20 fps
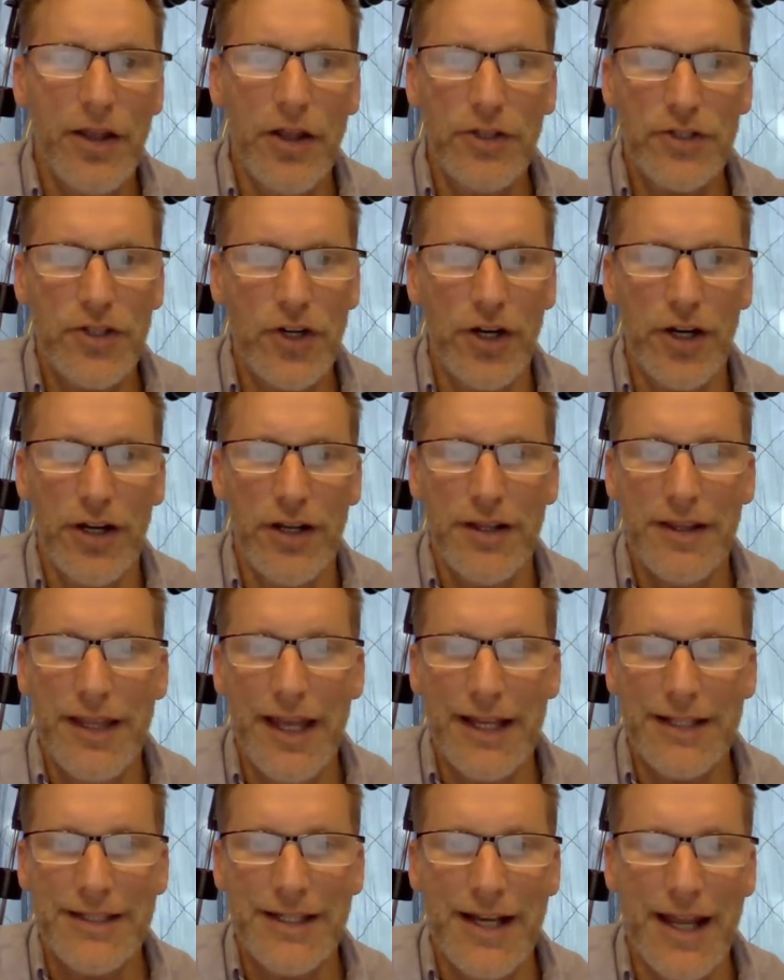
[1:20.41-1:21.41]

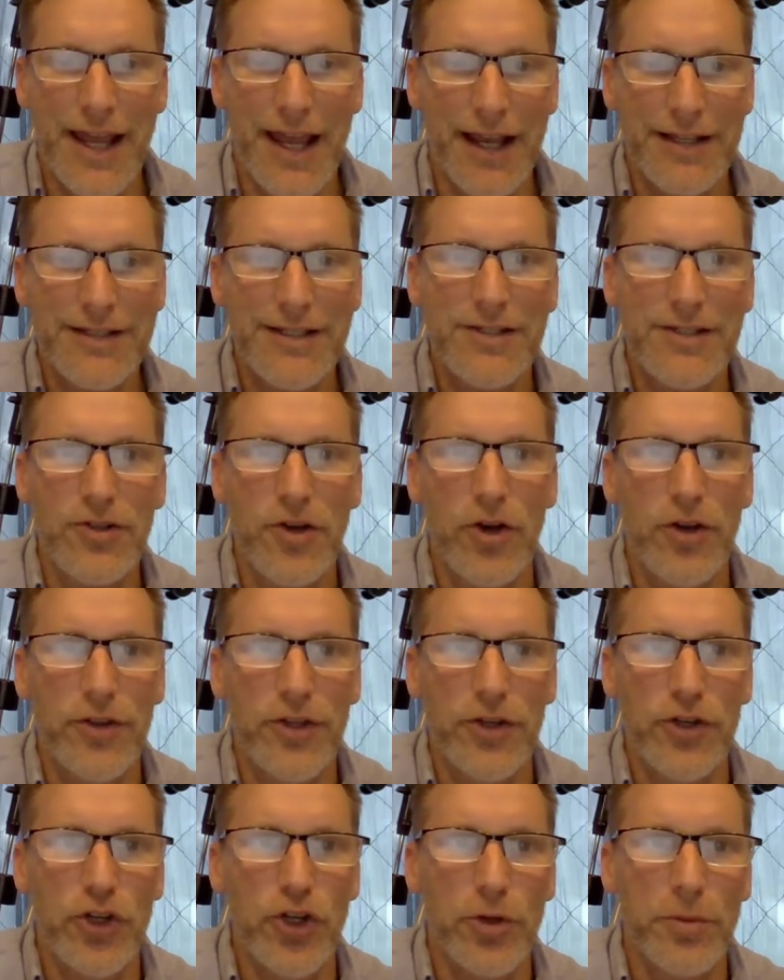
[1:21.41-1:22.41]
that's an x is
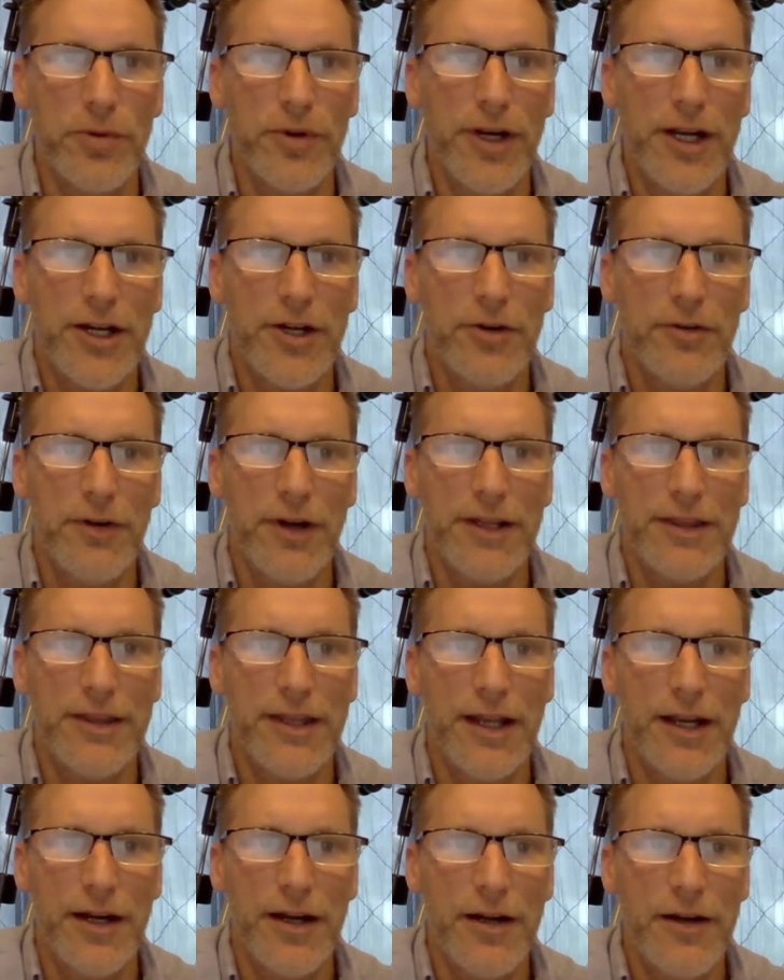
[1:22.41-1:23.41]
on the numerator right
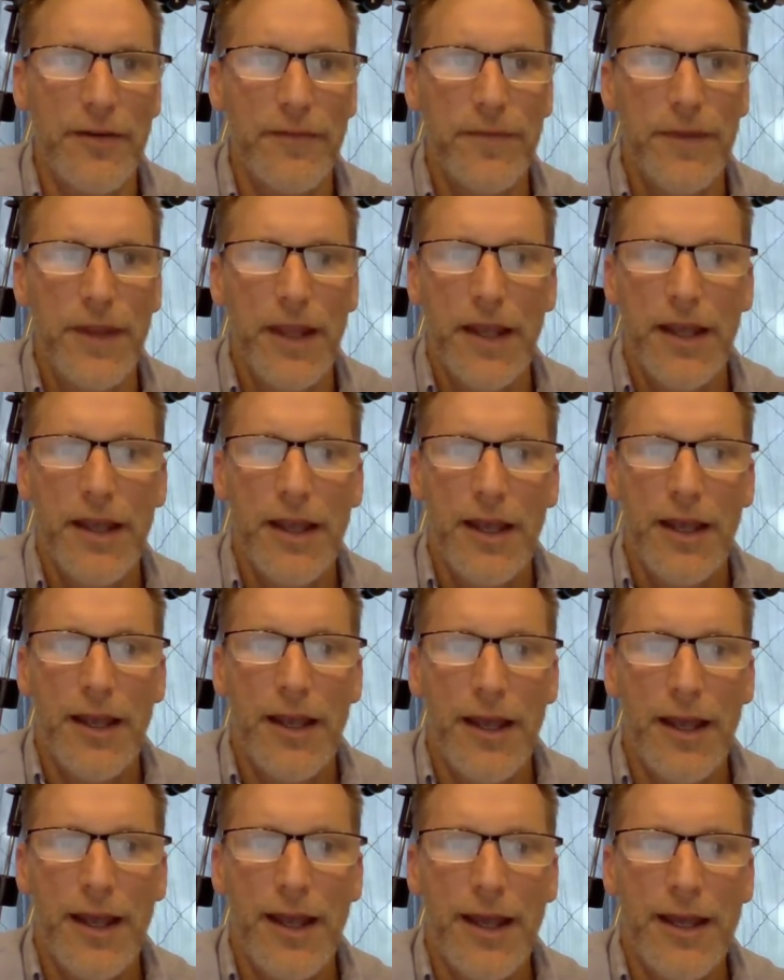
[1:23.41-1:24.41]
there.
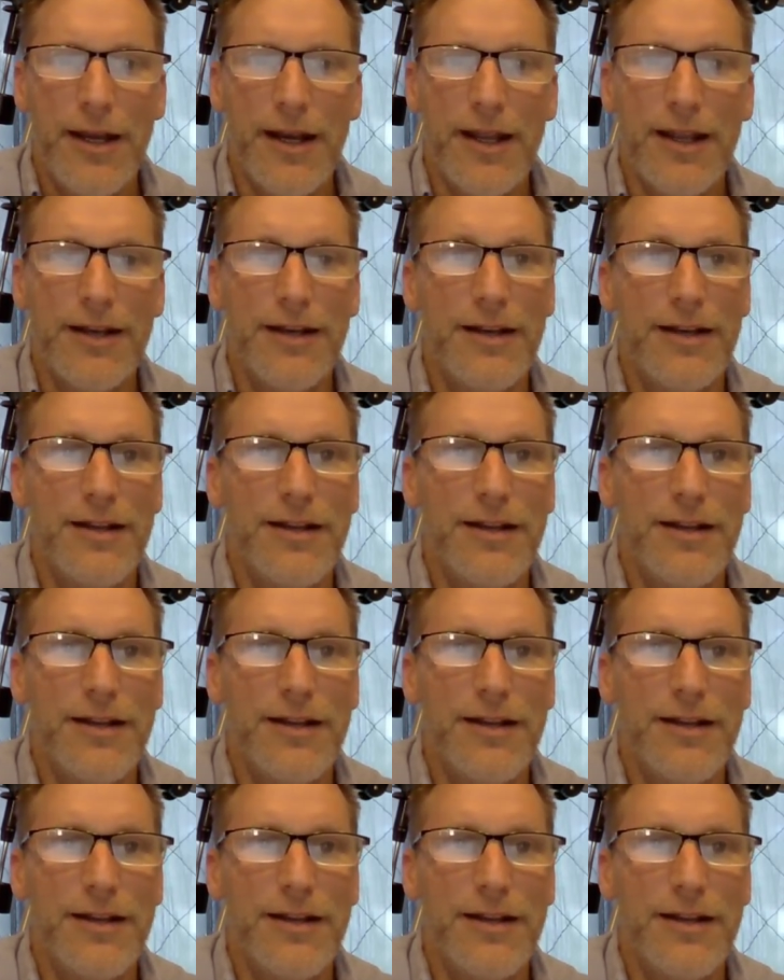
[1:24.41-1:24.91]
And